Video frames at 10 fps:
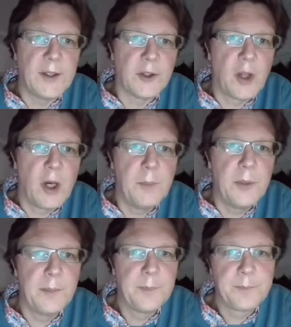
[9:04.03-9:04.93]
top,
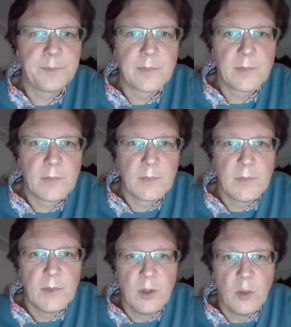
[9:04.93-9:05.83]

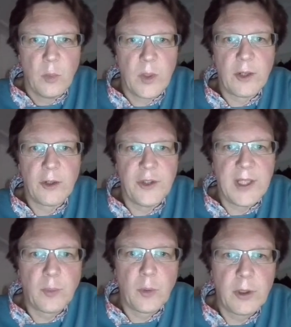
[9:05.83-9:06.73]
where is
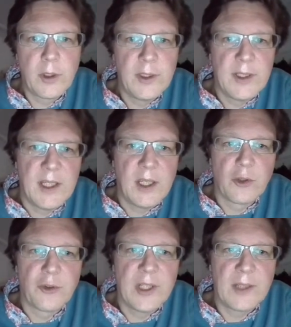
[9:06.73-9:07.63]
network?
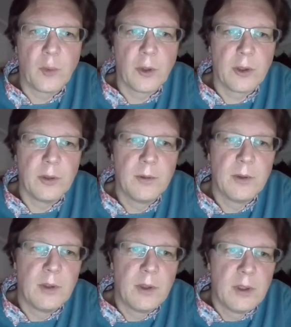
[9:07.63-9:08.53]
Here's network.
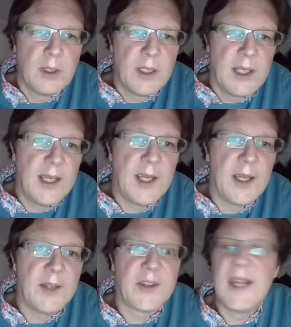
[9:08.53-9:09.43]

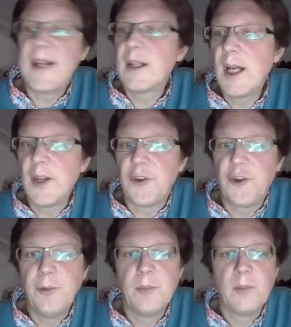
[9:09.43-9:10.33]
It's a
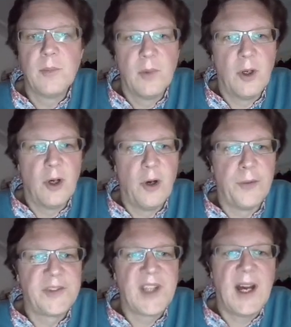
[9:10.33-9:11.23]
class
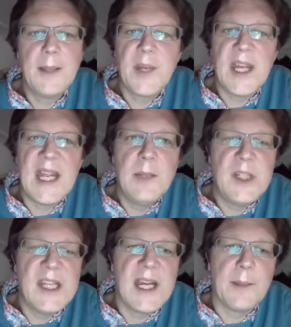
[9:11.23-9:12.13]
of type
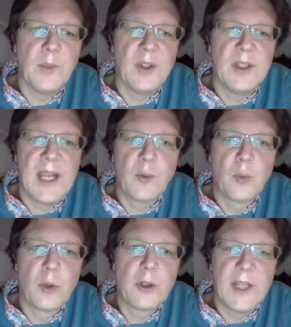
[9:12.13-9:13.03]
ABM
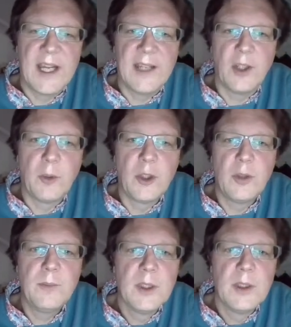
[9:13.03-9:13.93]
network
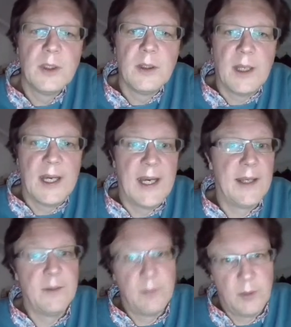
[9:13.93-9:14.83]
NW,
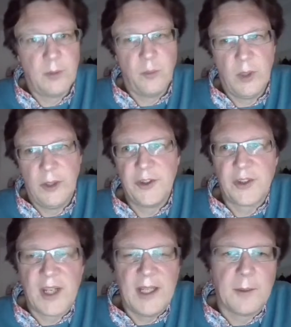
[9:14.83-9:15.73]
and well, it's a
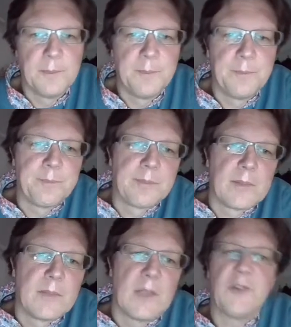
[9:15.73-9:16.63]
scalar.
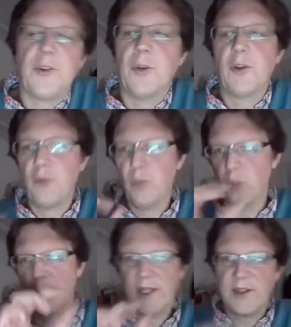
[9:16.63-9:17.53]
And so there's
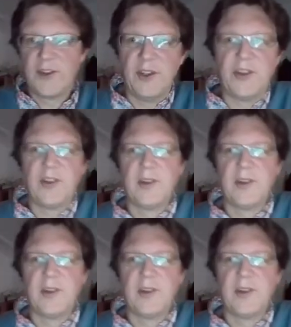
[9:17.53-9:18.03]
one instance